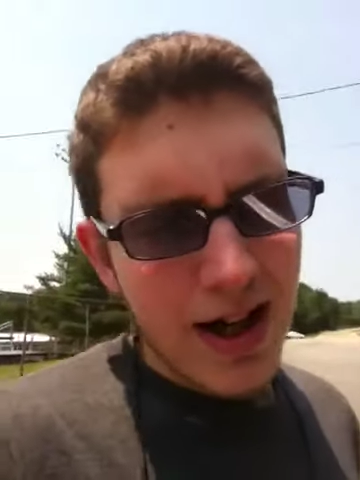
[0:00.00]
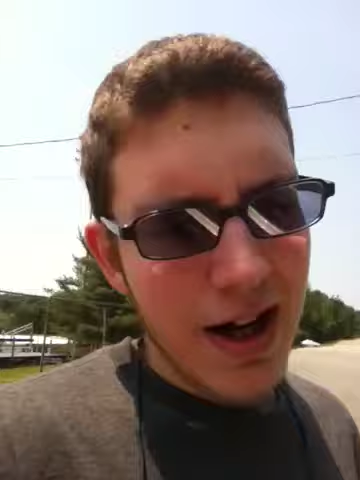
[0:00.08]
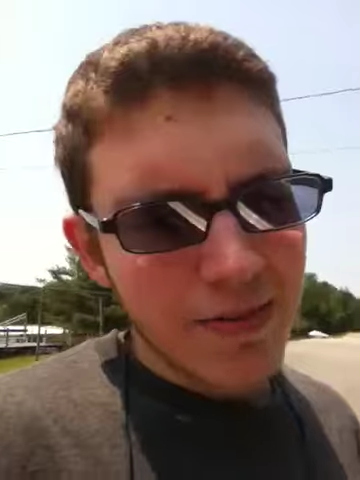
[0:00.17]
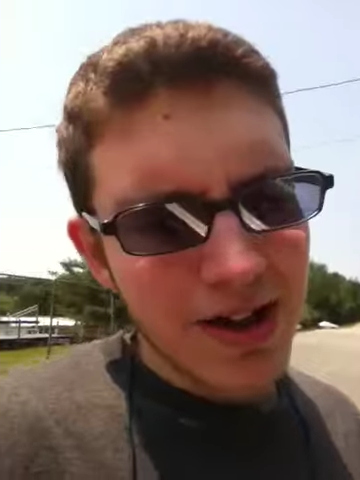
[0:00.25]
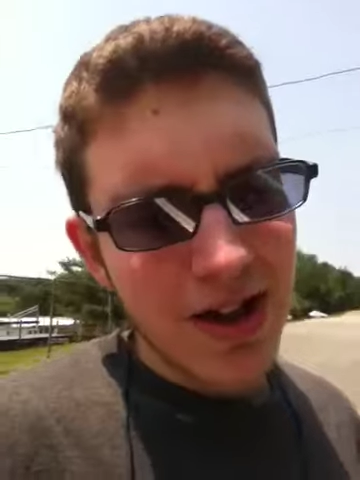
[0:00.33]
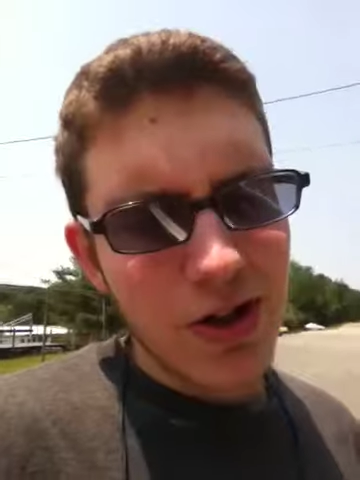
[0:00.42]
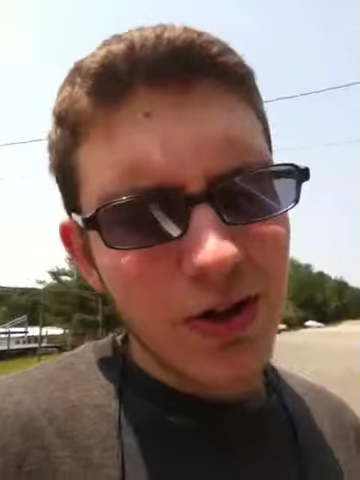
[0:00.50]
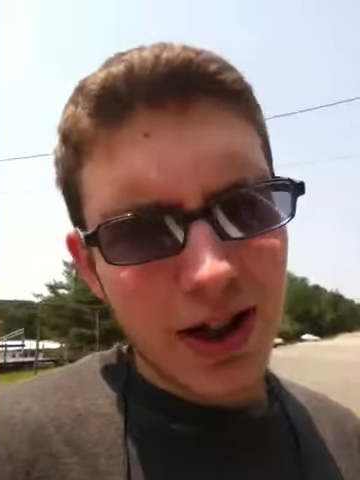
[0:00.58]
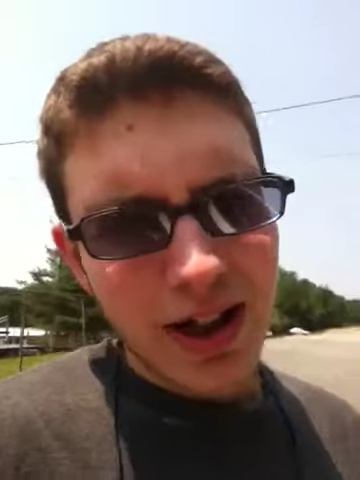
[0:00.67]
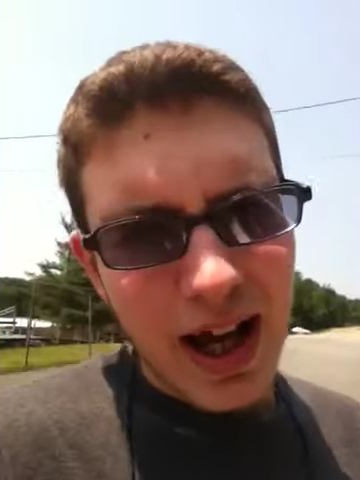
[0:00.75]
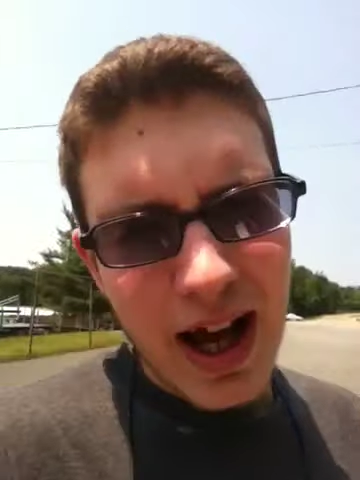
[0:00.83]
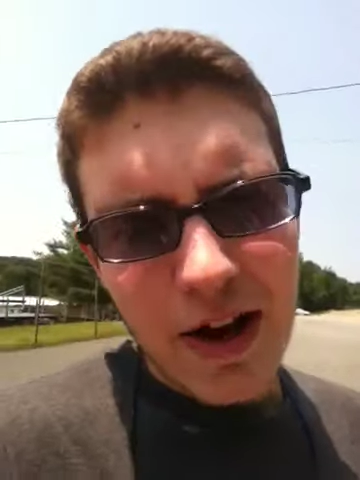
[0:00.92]
I mean, you're
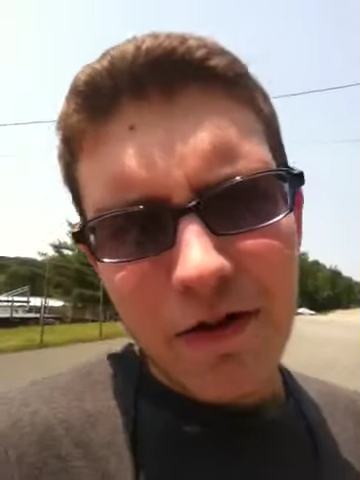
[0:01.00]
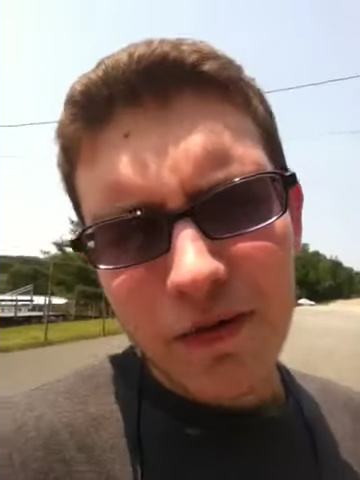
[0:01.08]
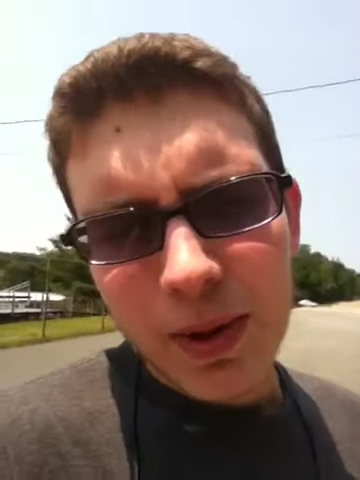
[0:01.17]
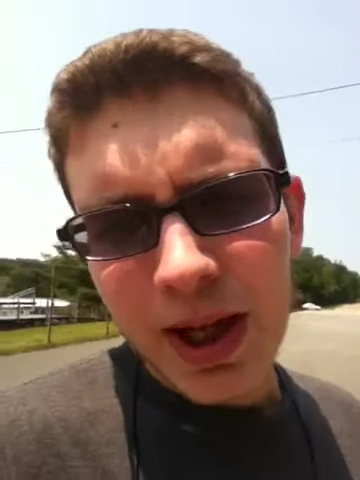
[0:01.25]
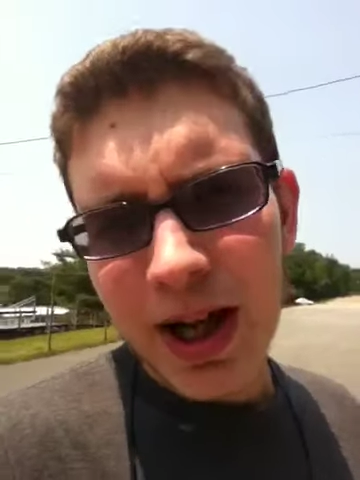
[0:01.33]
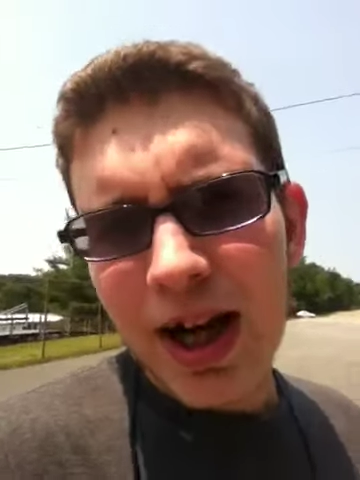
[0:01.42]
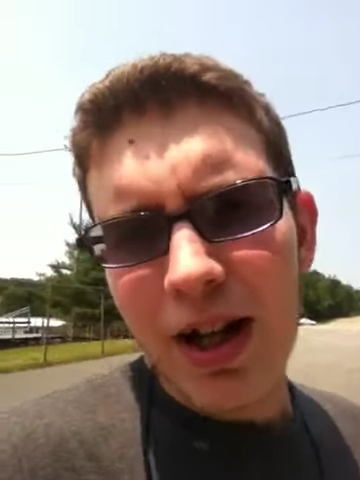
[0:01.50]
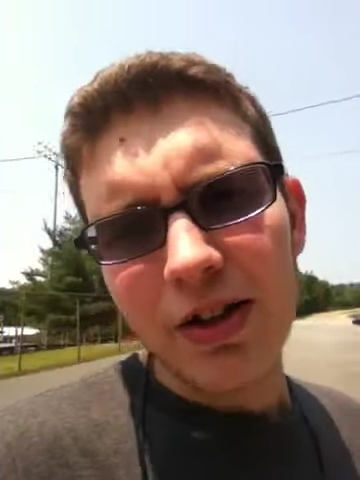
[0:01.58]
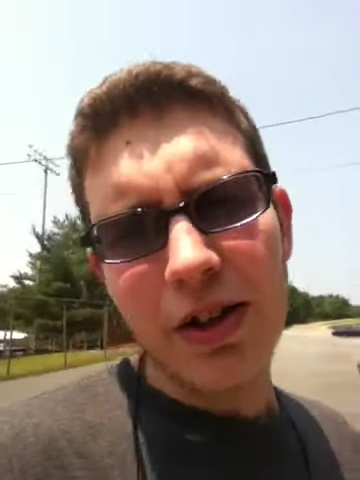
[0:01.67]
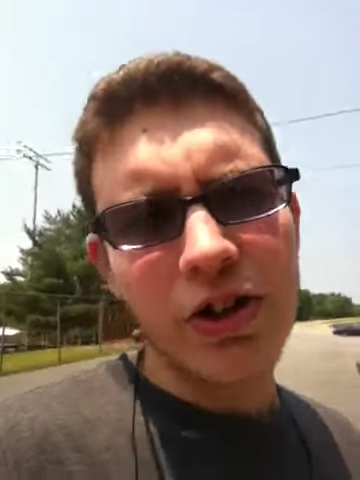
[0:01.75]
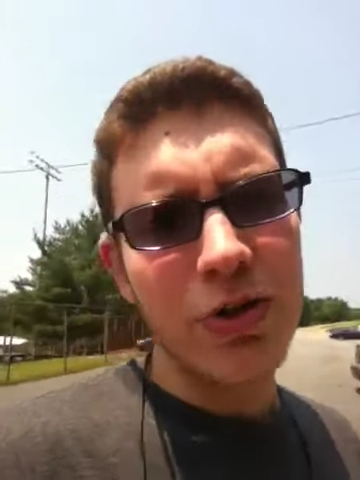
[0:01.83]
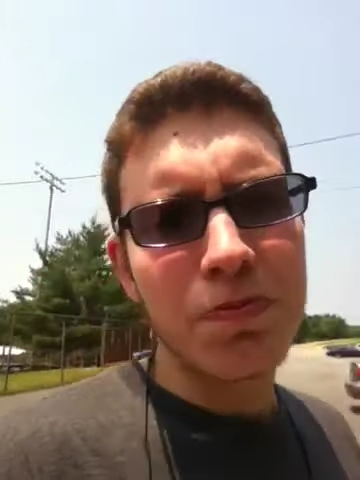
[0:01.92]
gonna have
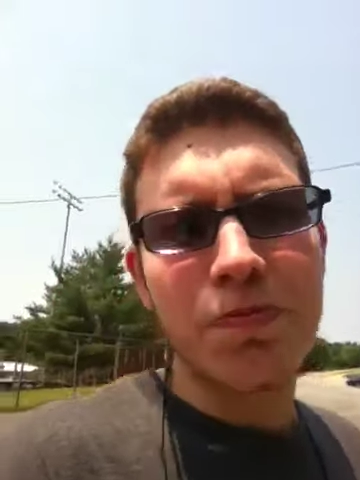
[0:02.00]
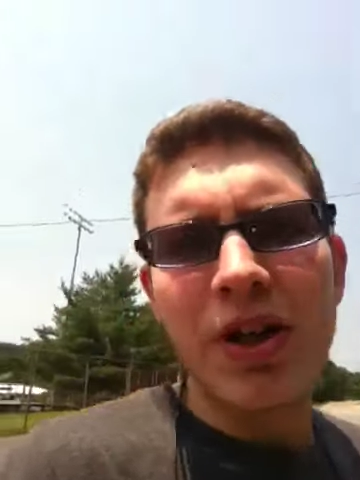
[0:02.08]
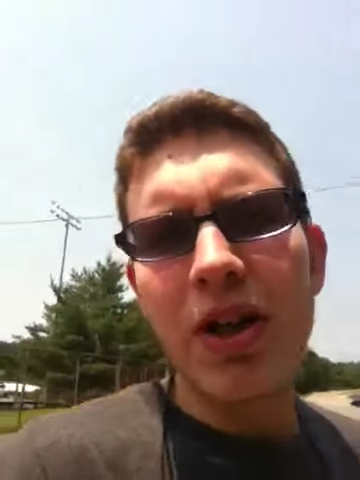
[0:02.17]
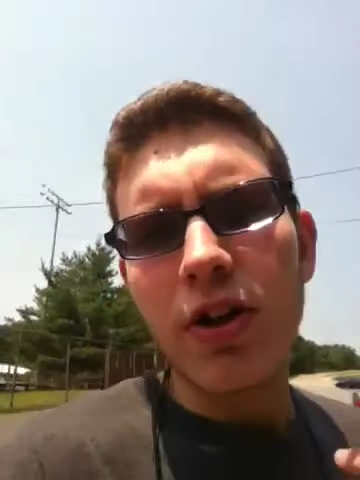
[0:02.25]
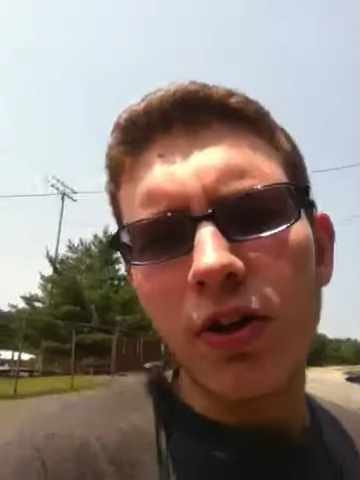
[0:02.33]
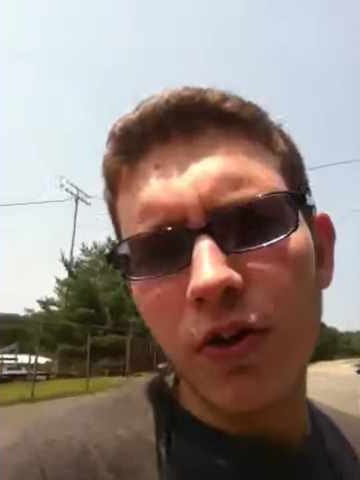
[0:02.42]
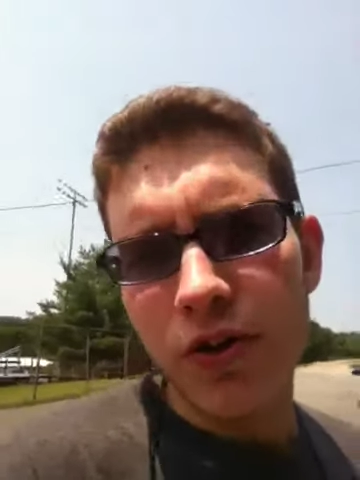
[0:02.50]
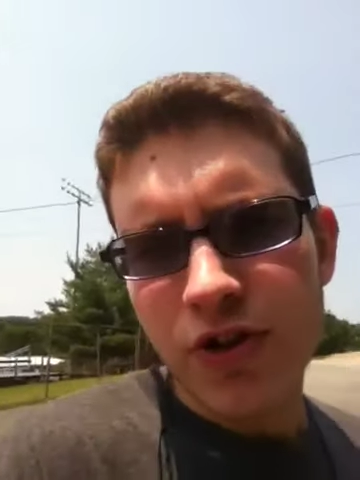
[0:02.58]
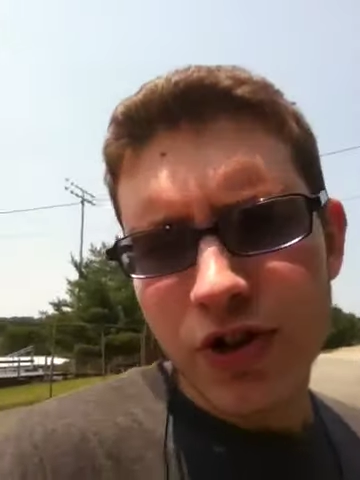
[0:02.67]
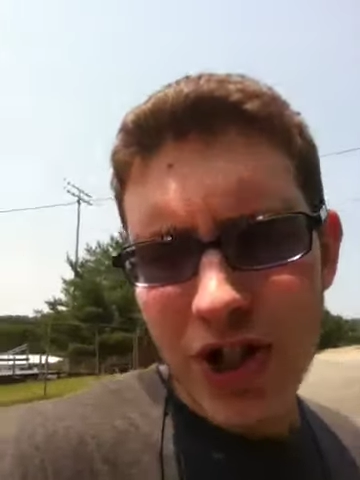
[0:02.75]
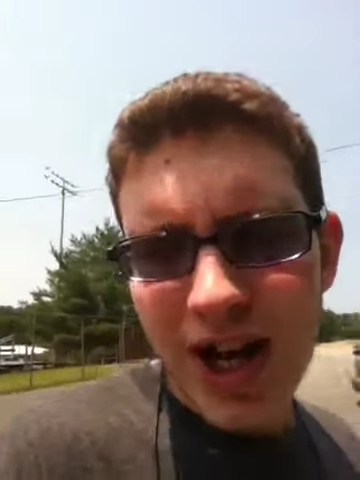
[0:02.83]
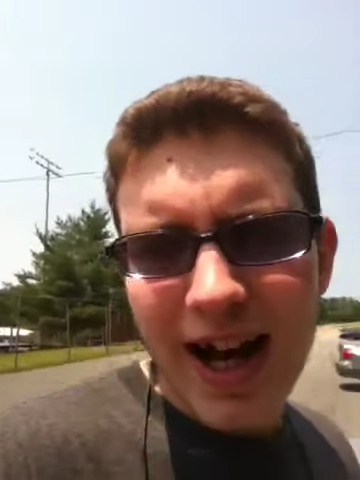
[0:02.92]
college, bills,
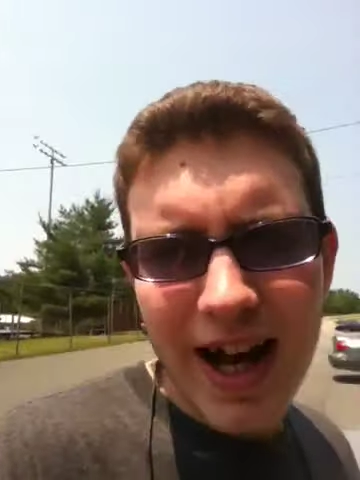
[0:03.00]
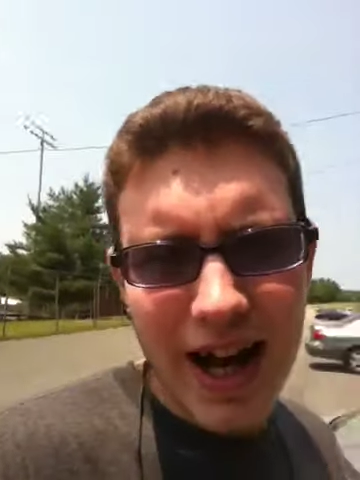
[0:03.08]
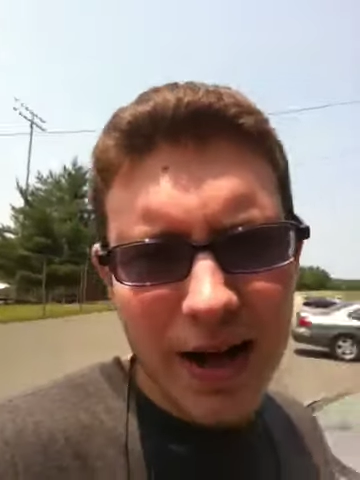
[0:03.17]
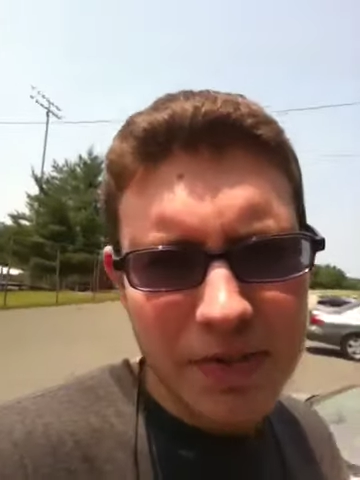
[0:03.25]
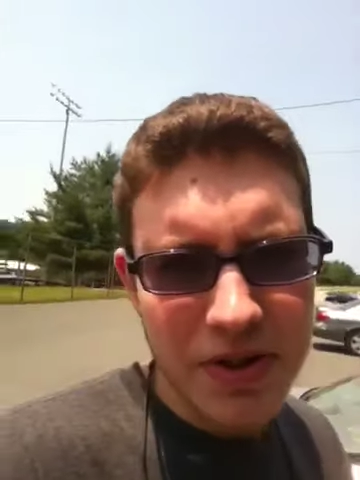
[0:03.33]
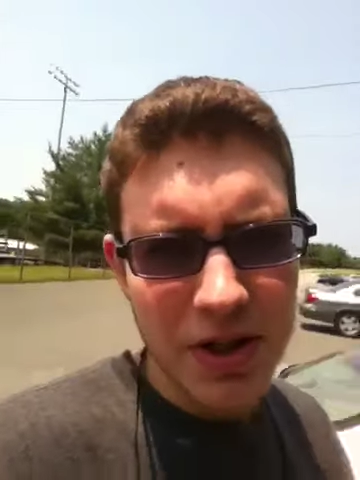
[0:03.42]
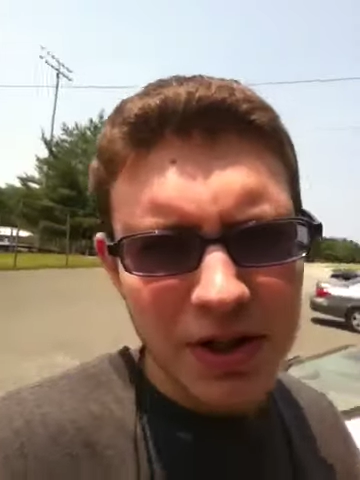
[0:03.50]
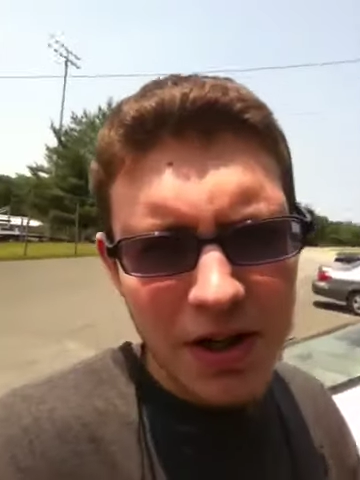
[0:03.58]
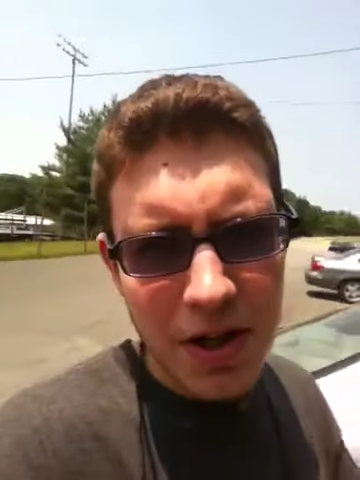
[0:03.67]
jobs,